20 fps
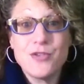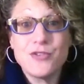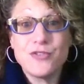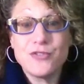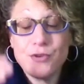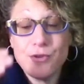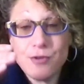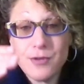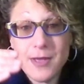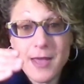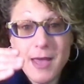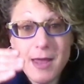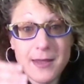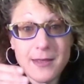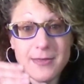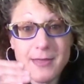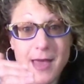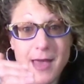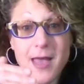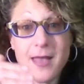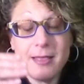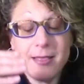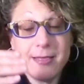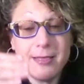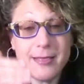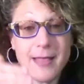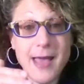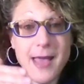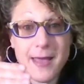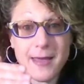So you're getting that
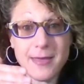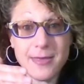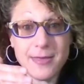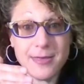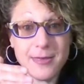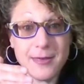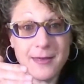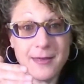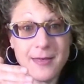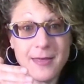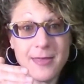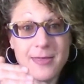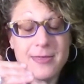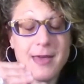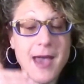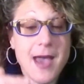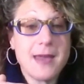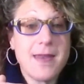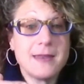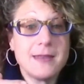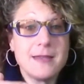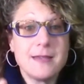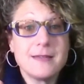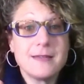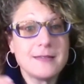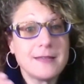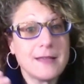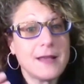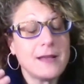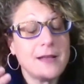length that
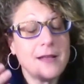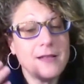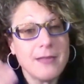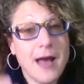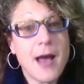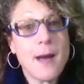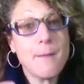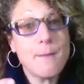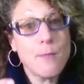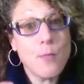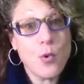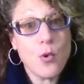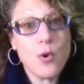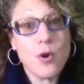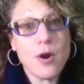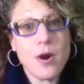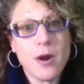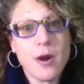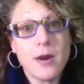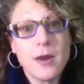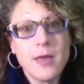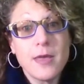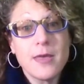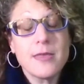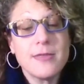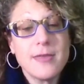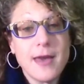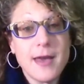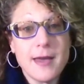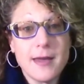is a lot more
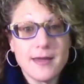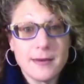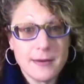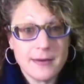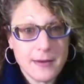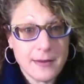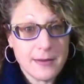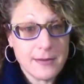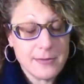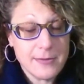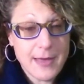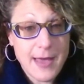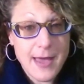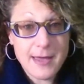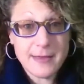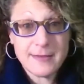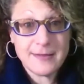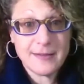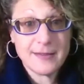than that